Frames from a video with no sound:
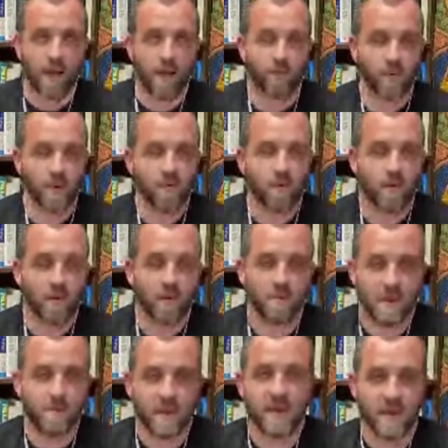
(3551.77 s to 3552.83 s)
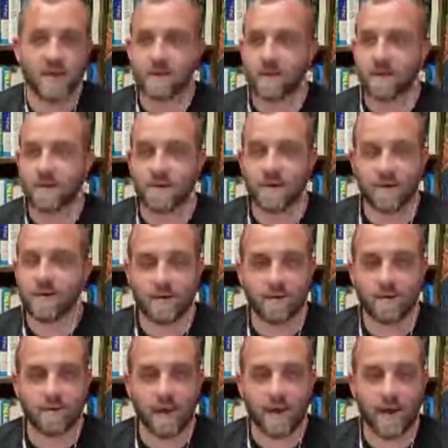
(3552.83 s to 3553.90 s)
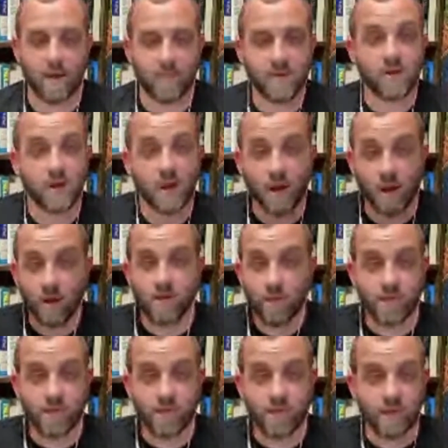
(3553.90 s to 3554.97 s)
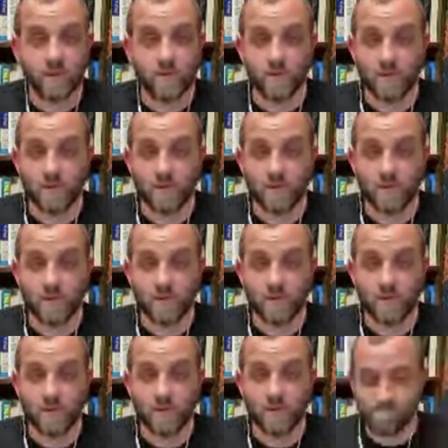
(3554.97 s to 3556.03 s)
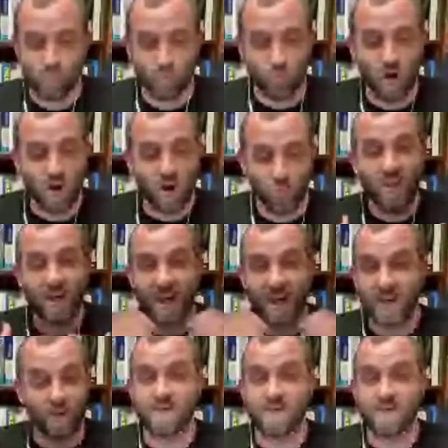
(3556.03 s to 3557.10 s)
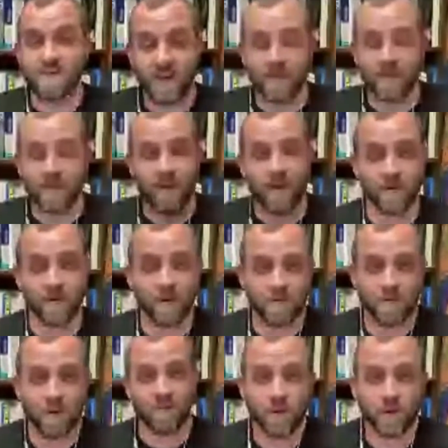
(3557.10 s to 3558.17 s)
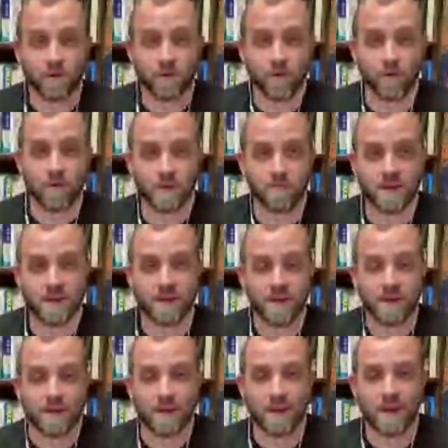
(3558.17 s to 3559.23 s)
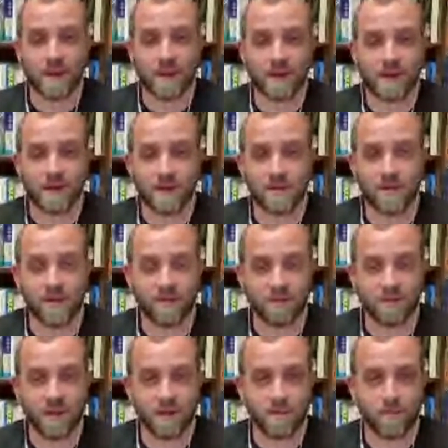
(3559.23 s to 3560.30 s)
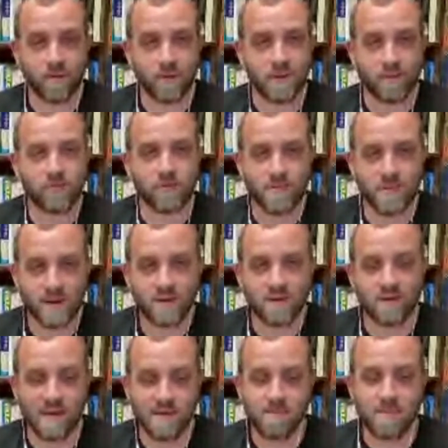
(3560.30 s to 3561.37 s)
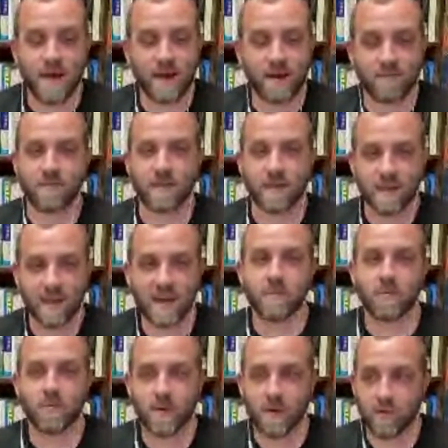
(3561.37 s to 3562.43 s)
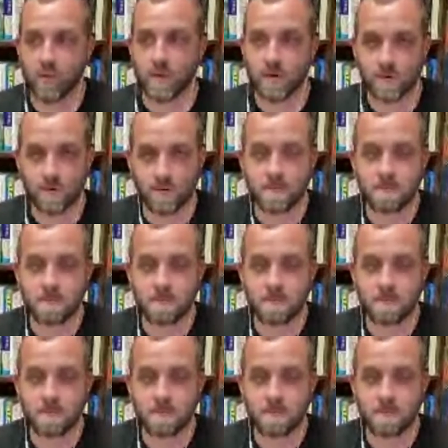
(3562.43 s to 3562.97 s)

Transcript: we will be, I'll be sharing with you kind of what all that has meant for our little group, and you guys have had a pretty tremendous impact for the kingdom around the world.